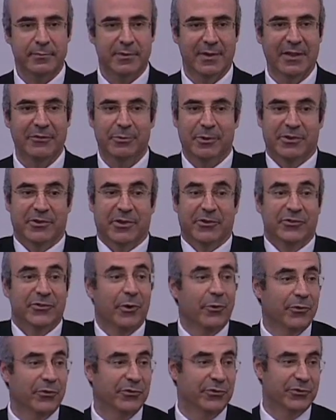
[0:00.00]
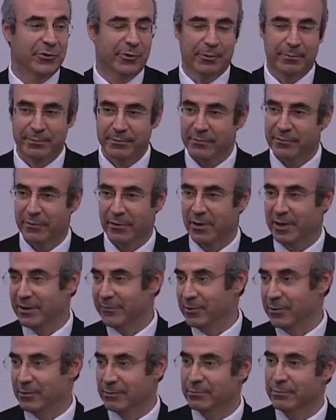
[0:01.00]
That's what the consultants do, for any
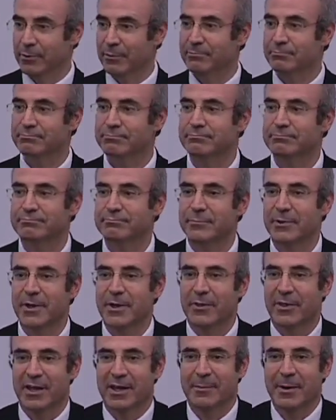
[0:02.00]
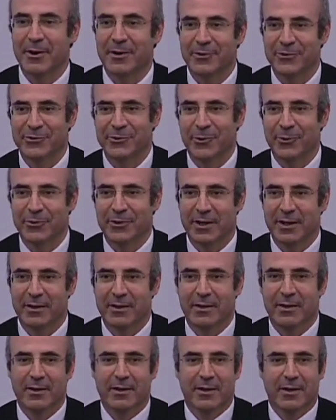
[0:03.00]
of you who are thinking about consulting.
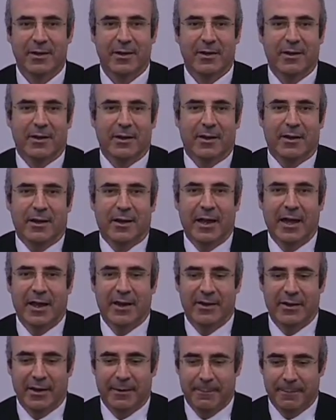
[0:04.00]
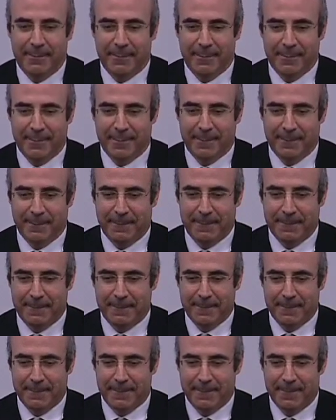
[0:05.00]
And um,
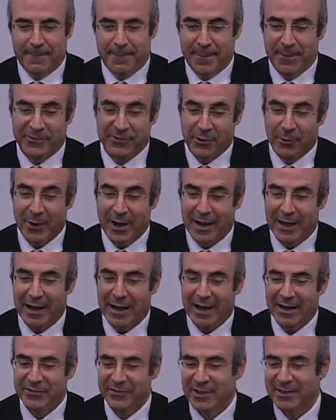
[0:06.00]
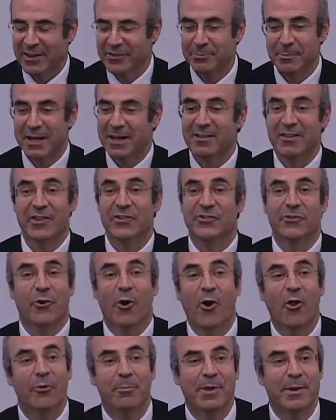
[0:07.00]
so I said, let's make a list of
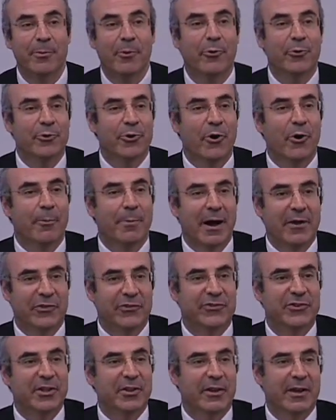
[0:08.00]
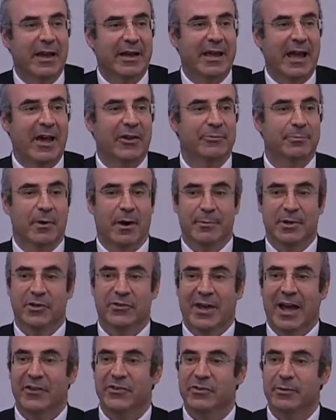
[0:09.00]
all the people who know about stealing at Gazprom and
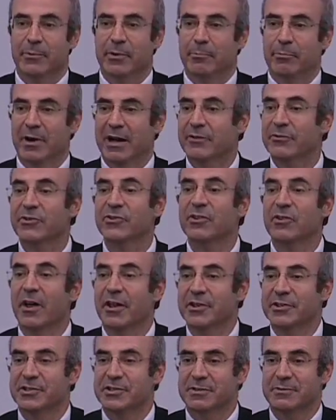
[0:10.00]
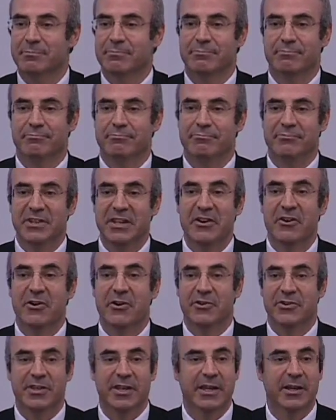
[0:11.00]
just ask them to breakfast, lunch,
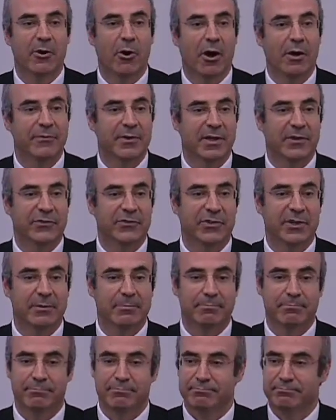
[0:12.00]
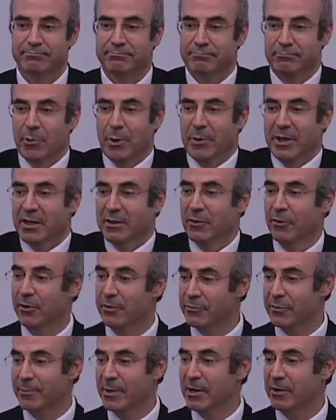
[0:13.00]
dinner, tea, coffee, and see what we can
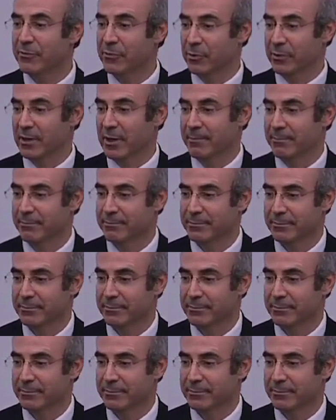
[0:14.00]
learn from interviewing them.